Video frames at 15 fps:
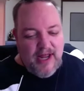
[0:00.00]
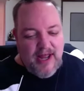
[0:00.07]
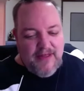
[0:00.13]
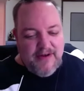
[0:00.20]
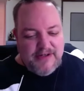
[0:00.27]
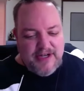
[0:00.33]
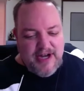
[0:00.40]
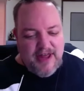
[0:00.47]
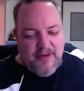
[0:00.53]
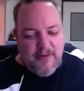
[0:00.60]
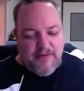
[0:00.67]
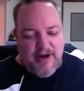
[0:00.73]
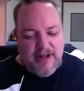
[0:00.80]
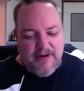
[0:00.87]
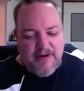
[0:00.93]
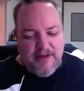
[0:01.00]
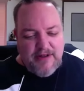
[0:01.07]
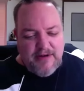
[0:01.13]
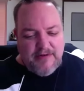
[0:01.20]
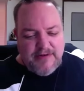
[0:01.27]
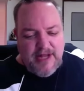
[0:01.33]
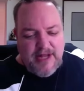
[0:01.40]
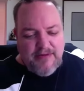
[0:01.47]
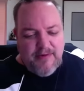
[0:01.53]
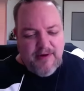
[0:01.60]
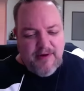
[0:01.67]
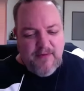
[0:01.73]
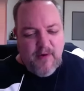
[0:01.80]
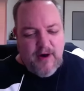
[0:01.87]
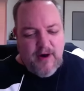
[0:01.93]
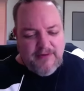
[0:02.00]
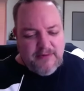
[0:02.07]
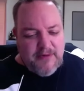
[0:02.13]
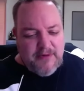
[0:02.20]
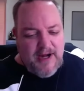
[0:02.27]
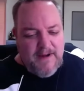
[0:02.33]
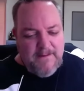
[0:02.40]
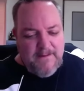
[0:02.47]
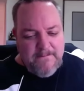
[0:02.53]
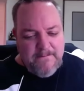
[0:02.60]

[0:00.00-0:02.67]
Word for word: Uh, there's another yeah. one right there. There's like three or four of them, right?